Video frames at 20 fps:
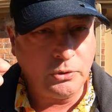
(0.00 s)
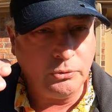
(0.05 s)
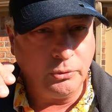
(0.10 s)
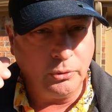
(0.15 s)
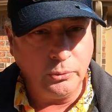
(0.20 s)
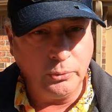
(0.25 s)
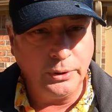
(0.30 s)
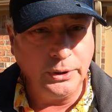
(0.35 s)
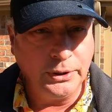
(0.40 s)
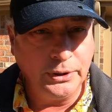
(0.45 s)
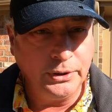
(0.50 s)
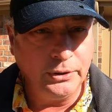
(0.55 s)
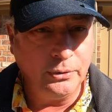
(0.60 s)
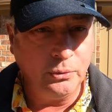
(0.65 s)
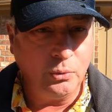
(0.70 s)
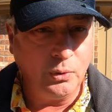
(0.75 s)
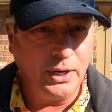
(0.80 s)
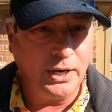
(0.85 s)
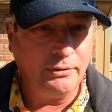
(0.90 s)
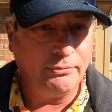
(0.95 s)
So I went into the
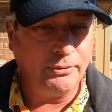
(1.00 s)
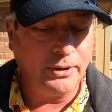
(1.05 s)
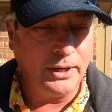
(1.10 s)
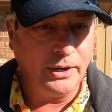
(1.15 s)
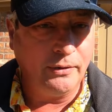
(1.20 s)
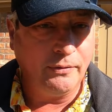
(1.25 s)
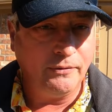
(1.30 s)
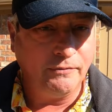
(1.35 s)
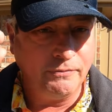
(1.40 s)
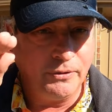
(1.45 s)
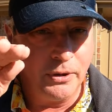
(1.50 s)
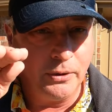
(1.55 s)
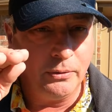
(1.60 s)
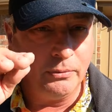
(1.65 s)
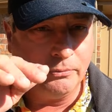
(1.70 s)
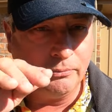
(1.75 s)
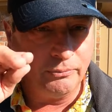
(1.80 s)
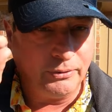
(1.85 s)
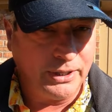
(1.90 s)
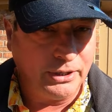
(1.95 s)
Wi-Fi on the
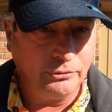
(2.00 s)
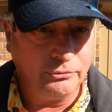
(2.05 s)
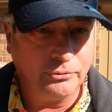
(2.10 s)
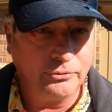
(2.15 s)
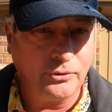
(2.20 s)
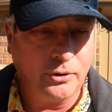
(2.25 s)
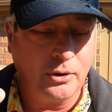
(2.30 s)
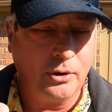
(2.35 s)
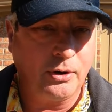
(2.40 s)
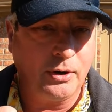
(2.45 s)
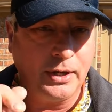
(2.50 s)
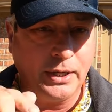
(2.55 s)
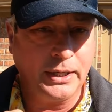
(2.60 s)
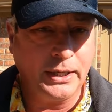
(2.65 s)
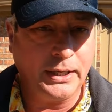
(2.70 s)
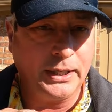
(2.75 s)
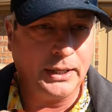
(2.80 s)
phone, found Starlink,